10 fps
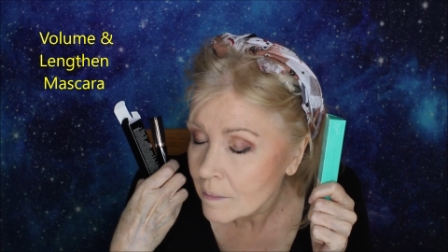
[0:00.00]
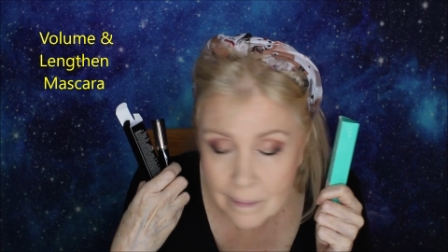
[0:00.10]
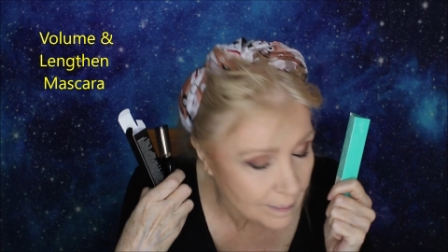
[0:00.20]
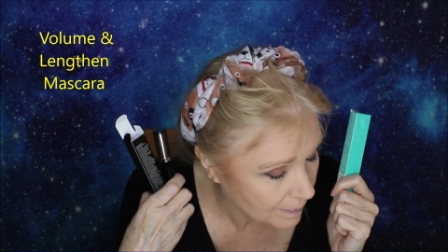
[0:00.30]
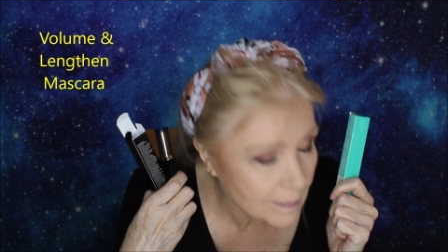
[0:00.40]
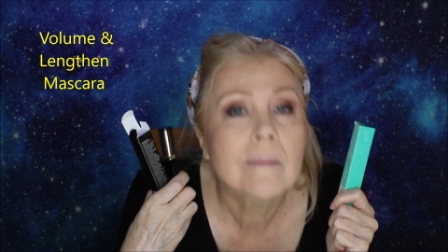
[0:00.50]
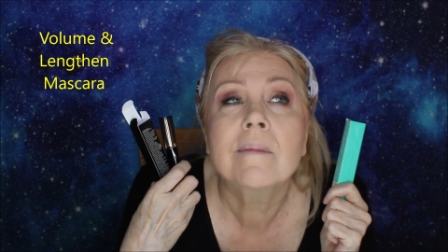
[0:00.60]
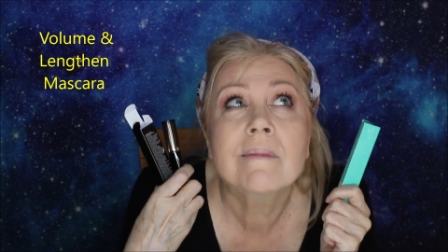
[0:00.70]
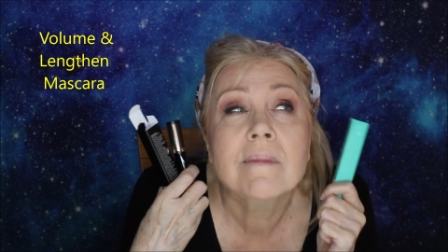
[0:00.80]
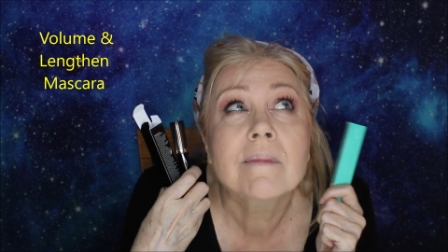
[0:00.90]
So
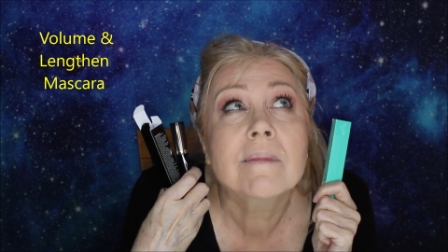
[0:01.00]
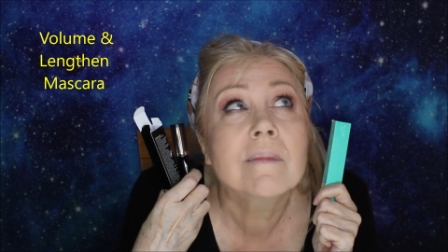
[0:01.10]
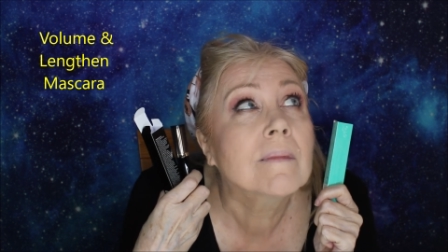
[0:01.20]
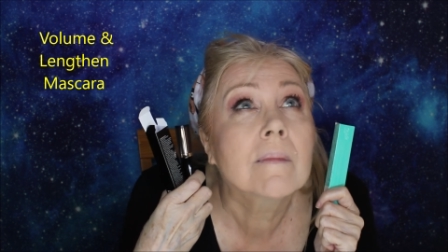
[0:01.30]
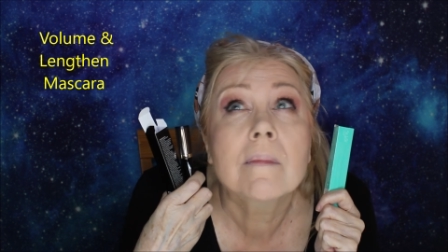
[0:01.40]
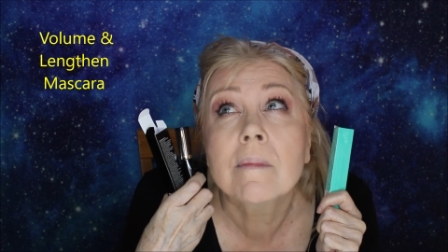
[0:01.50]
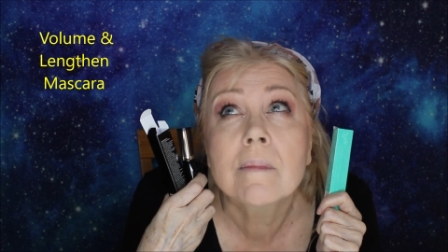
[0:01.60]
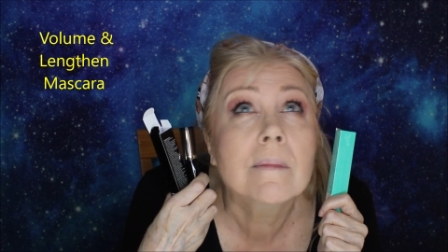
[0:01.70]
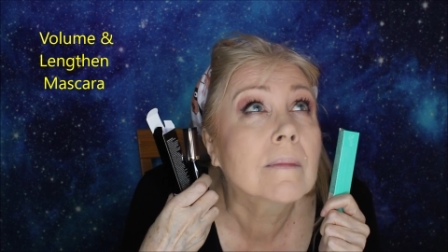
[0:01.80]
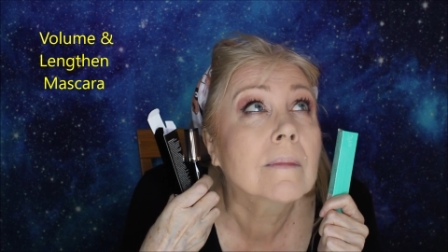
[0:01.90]
that's what you can
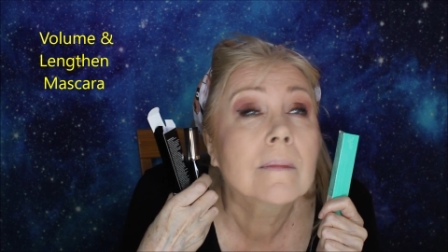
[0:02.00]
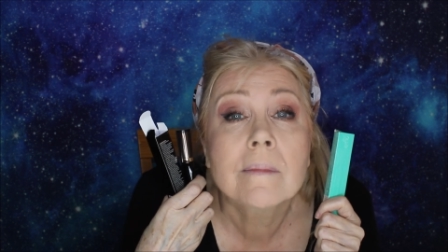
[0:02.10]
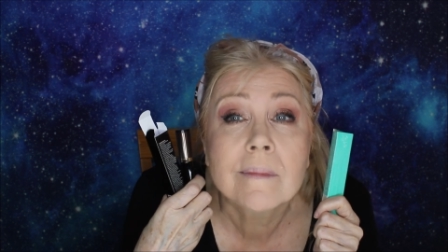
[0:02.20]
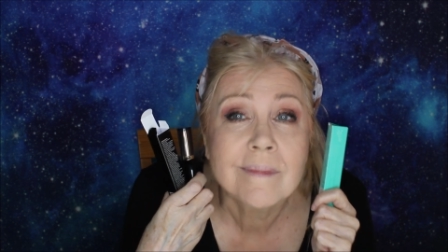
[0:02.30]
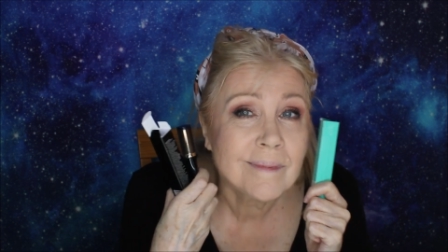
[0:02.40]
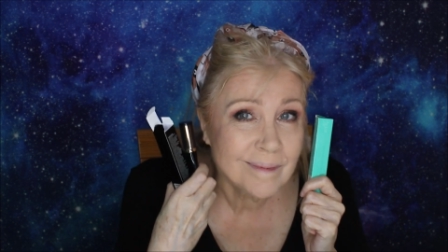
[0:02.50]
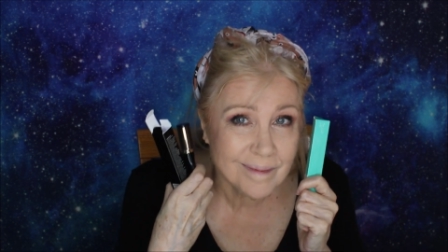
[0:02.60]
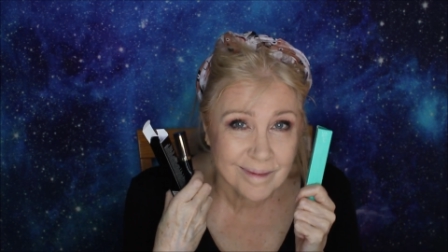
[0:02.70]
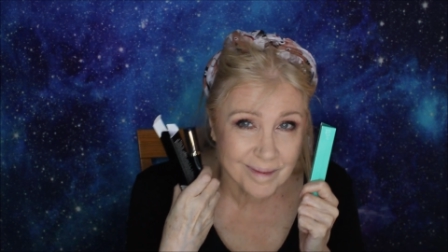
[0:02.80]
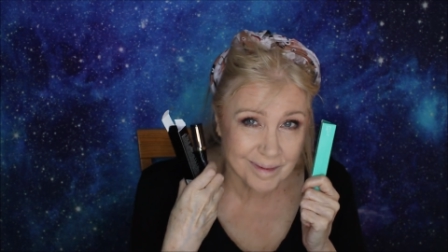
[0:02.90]
see,
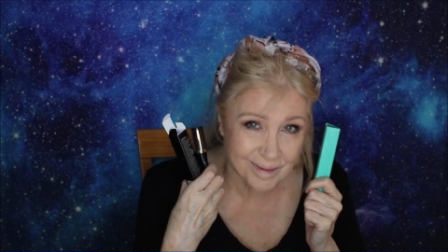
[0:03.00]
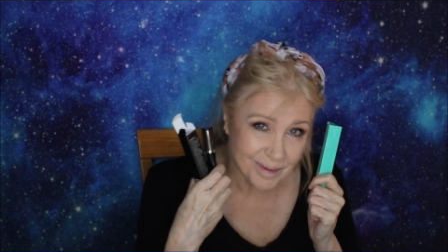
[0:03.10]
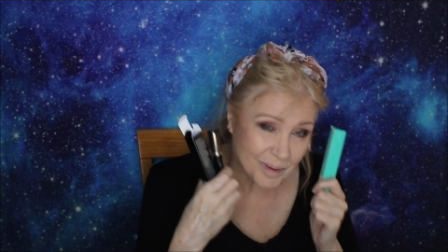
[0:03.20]
both of the